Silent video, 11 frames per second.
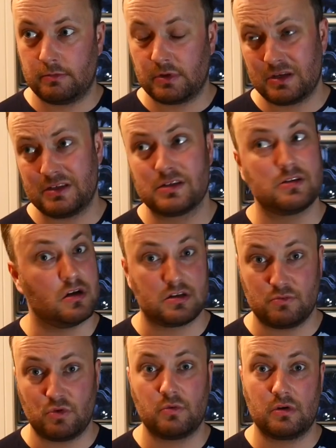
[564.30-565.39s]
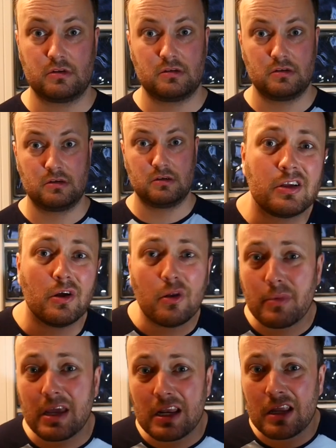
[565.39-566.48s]
because it's not a small world. You know what I
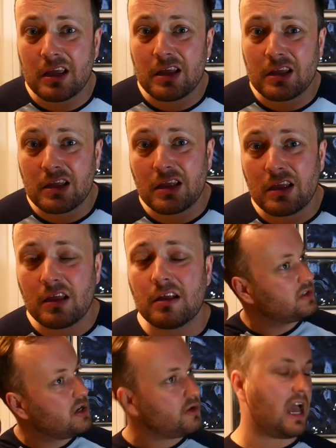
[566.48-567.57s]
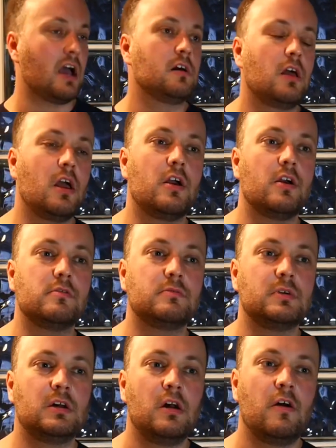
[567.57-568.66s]
mean? So yeah,
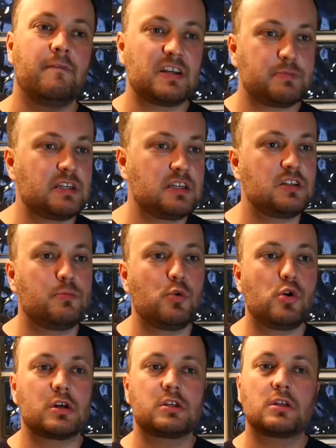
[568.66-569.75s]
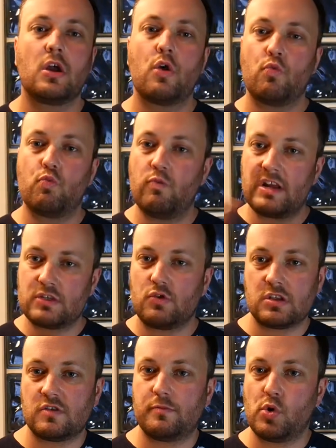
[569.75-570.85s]
fast passes are booked,
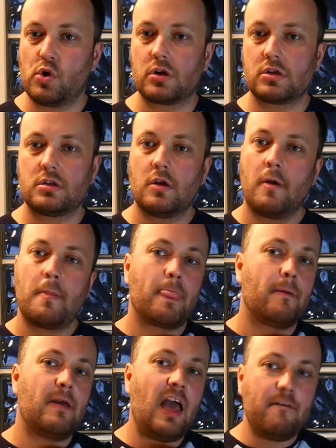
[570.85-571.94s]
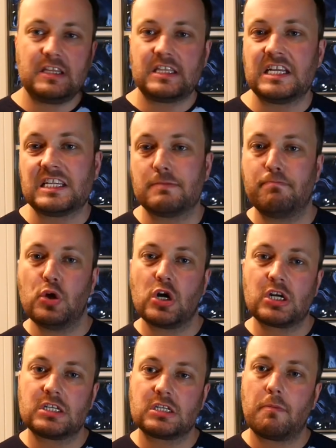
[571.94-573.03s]
restaurants are booked, everything is
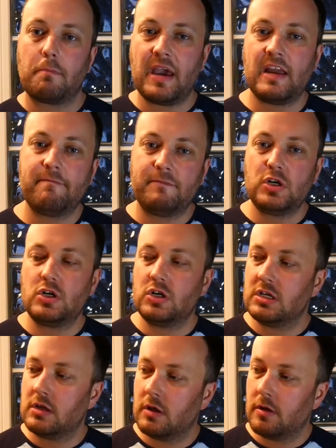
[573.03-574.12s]
booked, paid for,